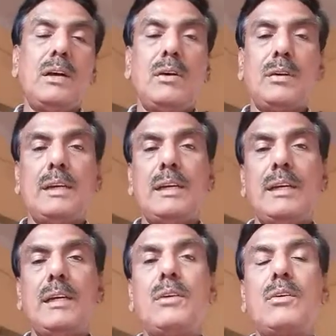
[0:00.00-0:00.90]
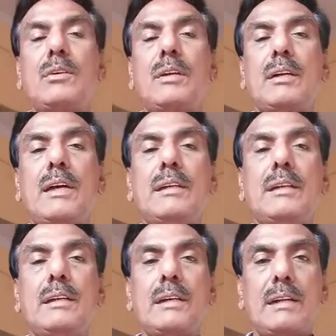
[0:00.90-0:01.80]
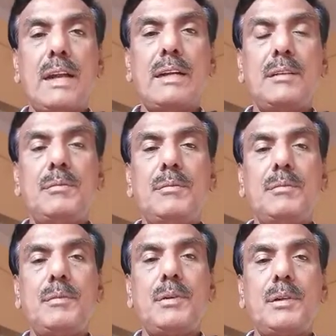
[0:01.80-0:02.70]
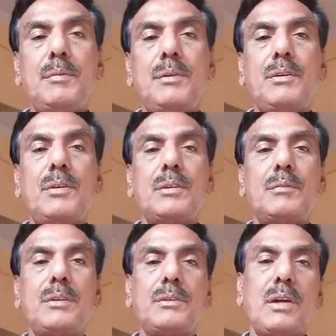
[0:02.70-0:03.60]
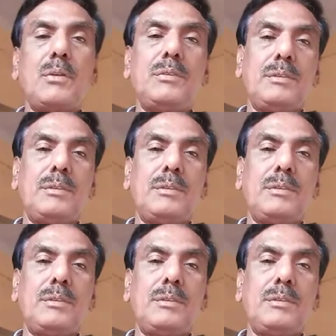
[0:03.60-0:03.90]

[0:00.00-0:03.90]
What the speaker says: okay, a doctor can recognize, okay, because of the sound.